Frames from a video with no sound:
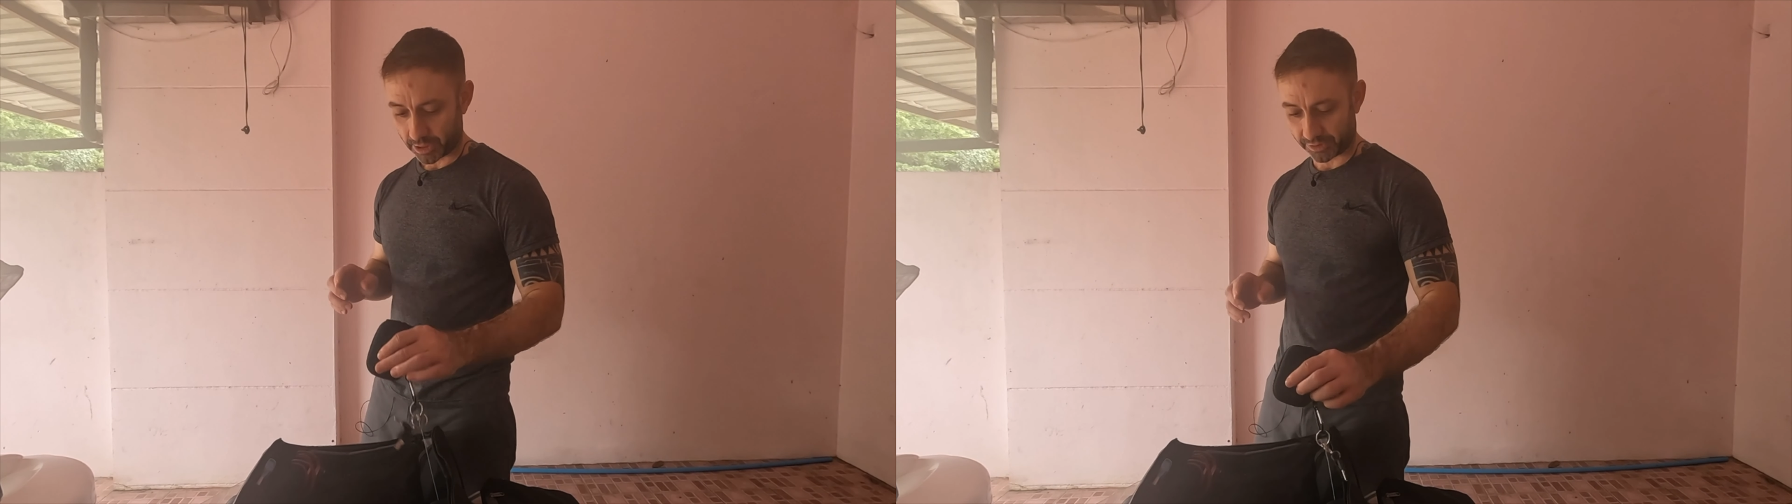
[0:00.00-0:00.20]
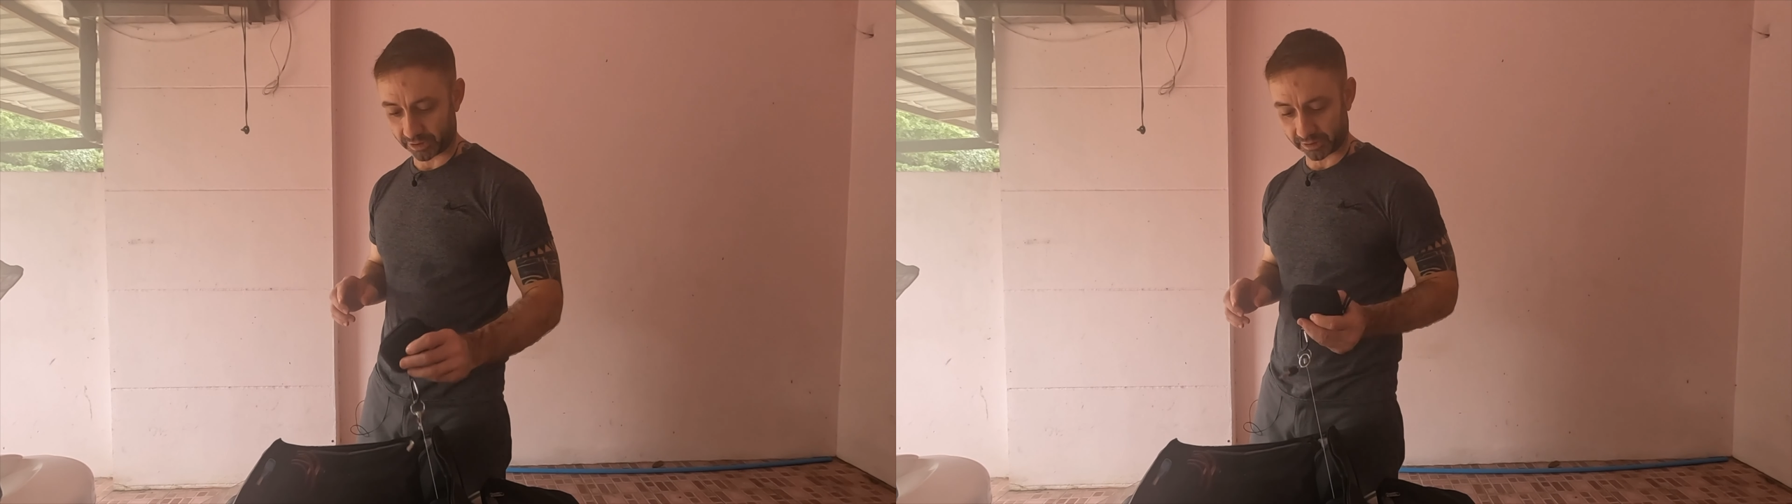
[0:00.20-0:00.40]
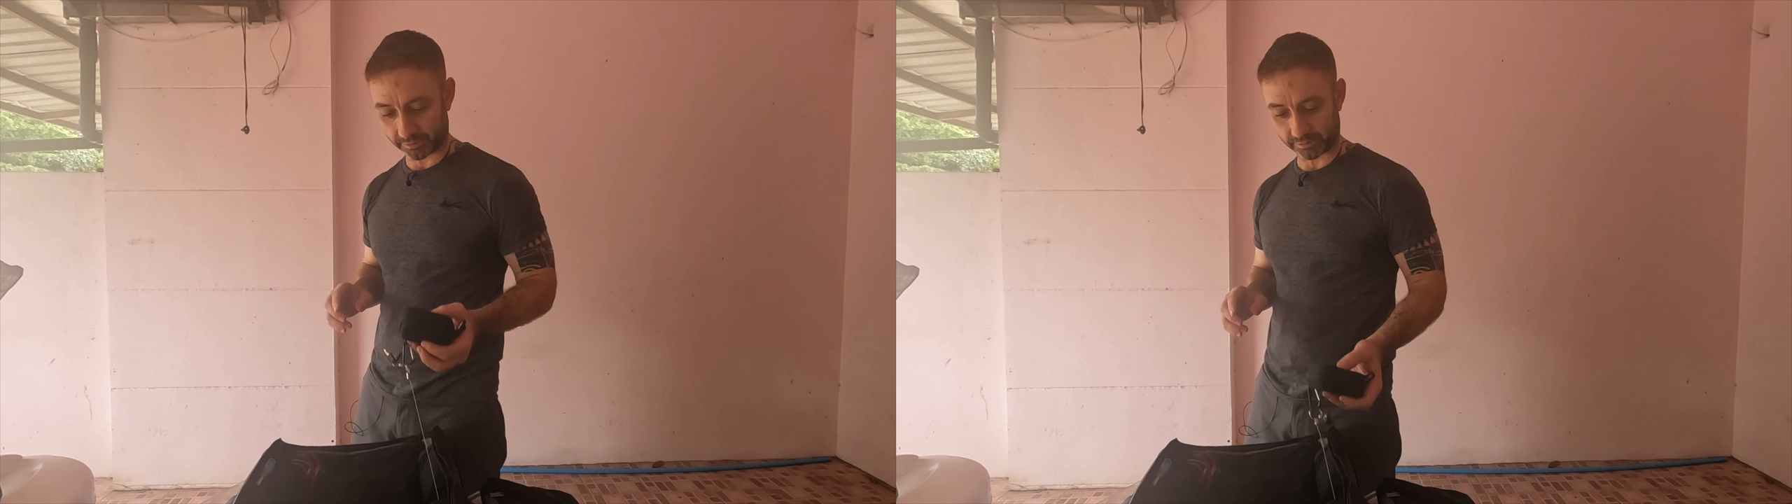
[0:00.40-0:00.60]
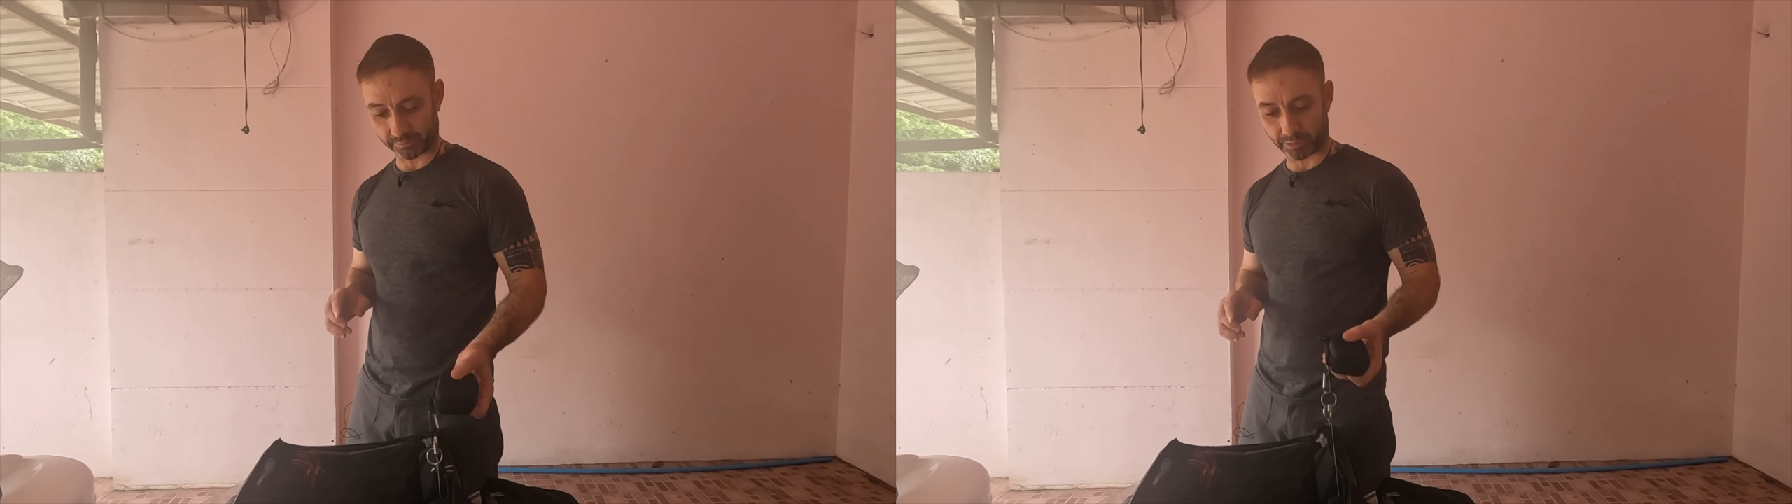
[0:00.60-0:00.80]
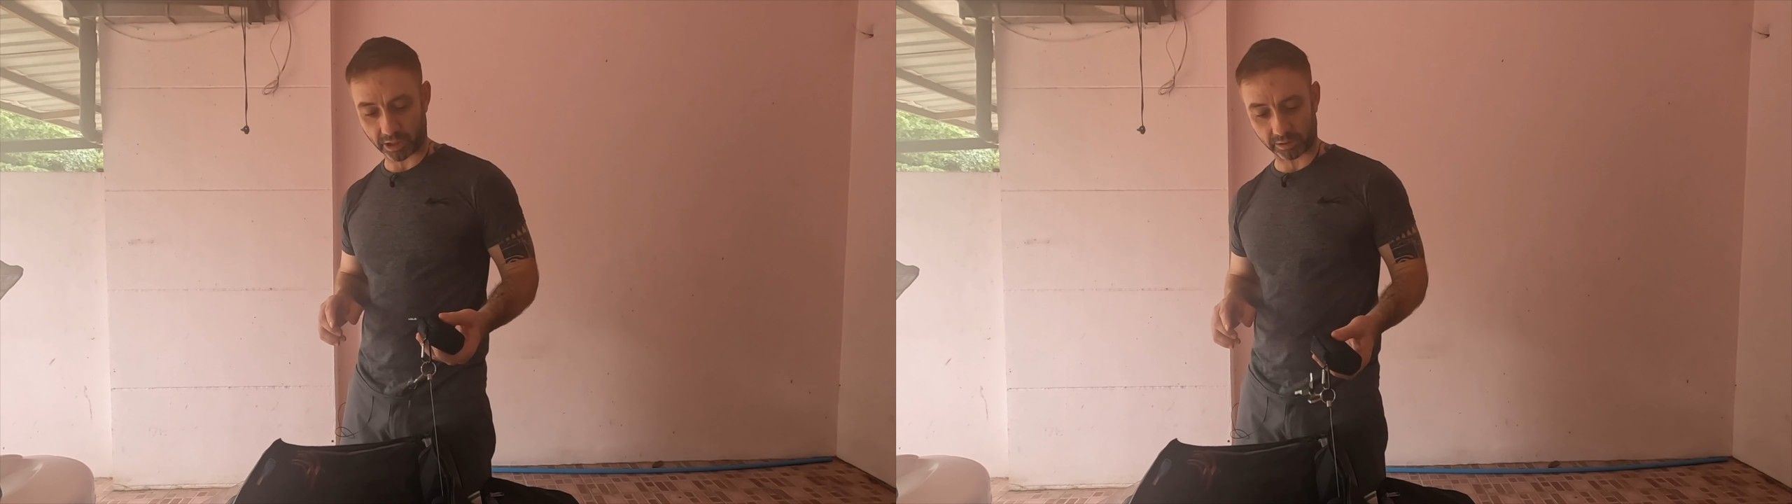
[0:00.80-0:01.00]
The
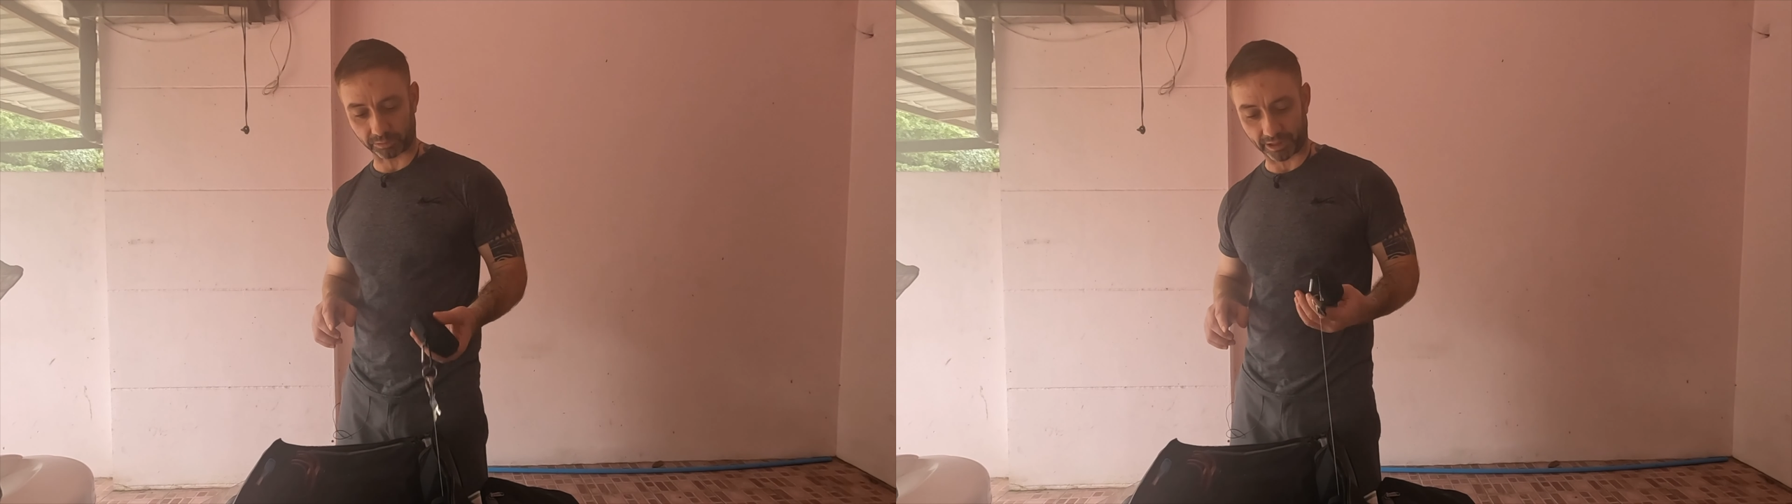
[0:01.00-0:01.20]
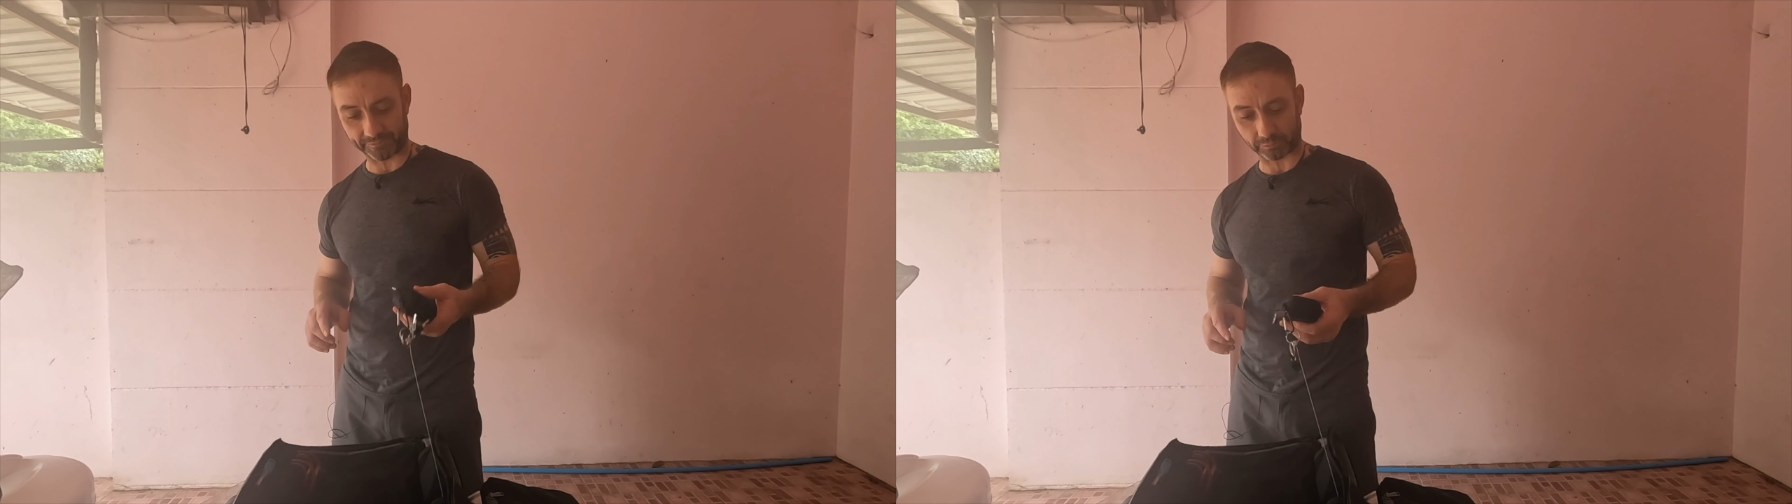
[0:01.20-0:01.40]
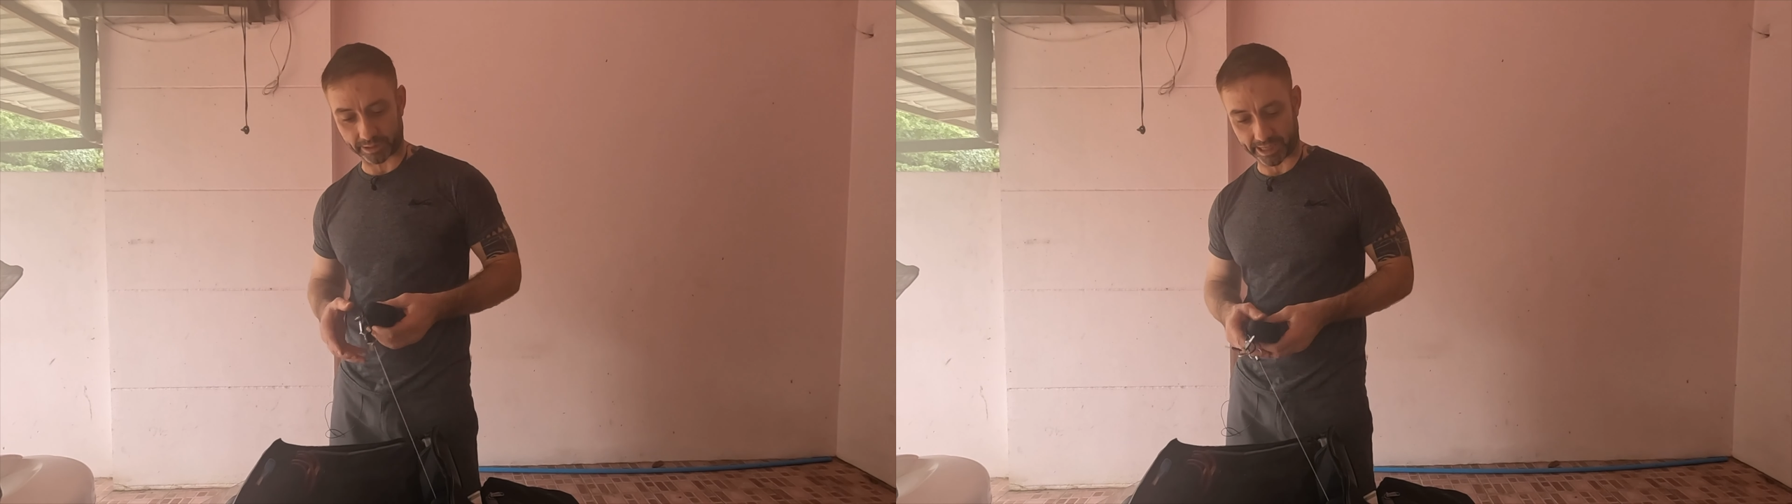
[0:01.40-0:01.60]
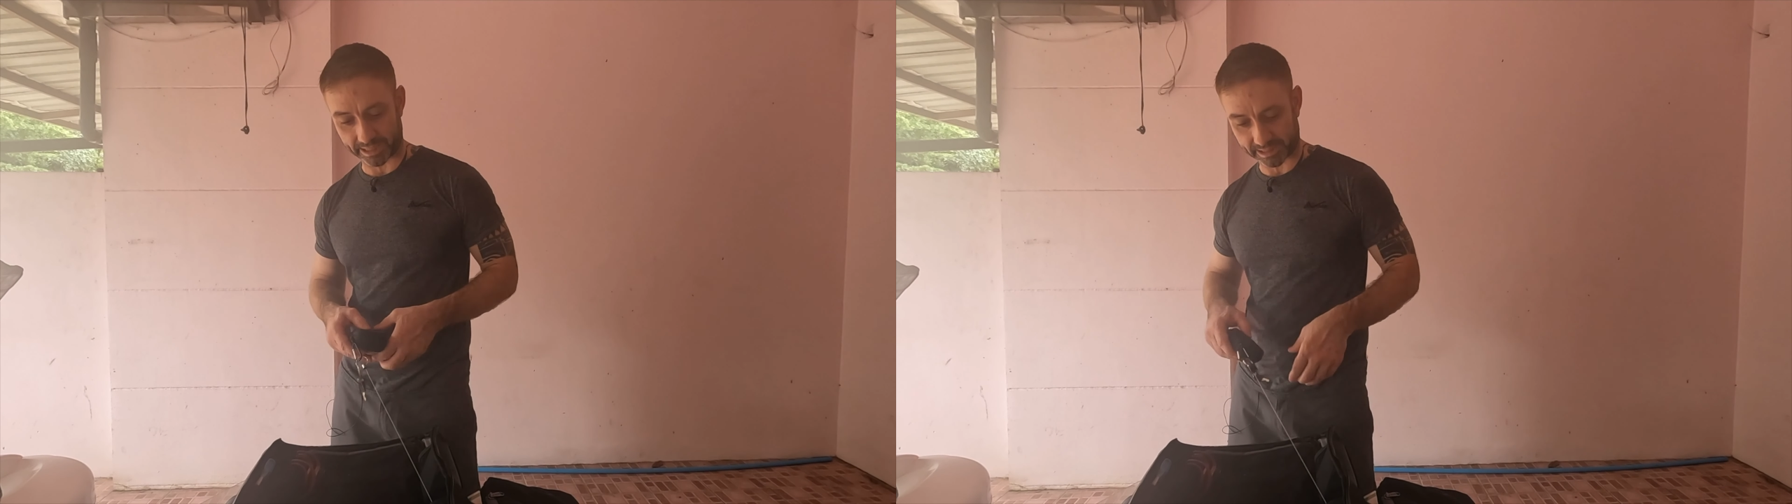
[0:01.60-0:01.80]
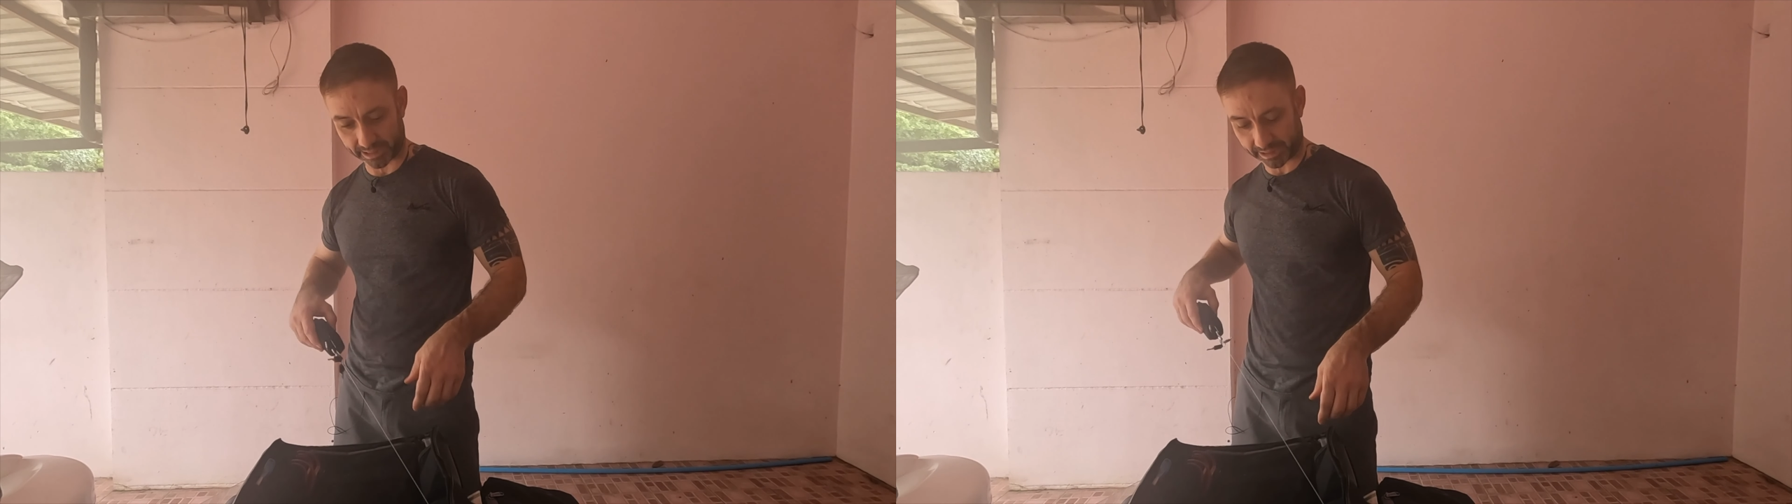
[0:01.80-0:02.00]
bottom left one has a